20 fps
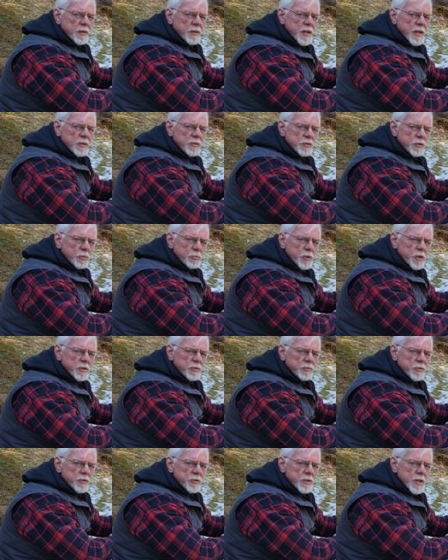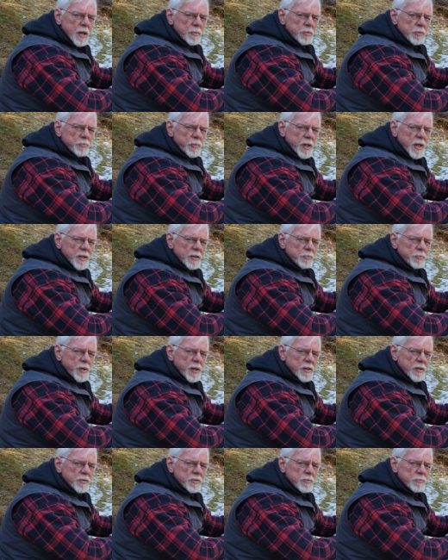Thanks so much for stopping by the
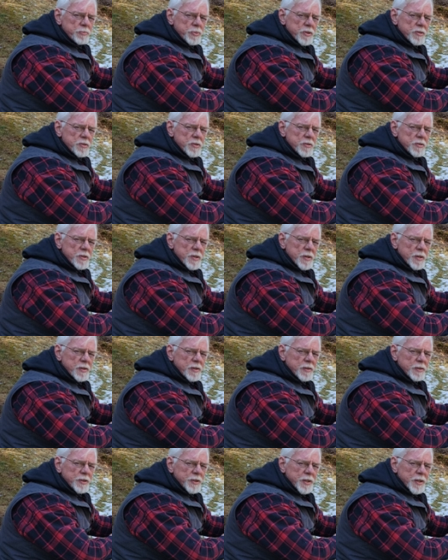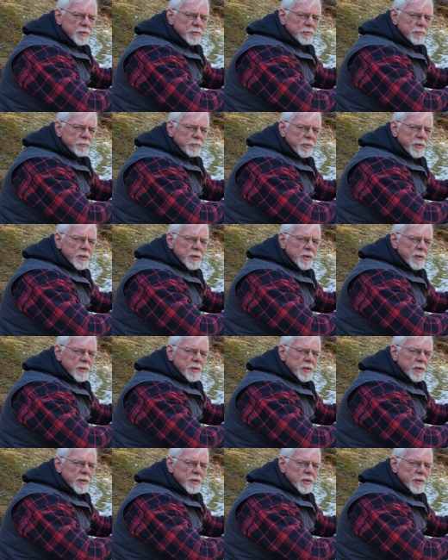Pellets and Pistons Airgun channel.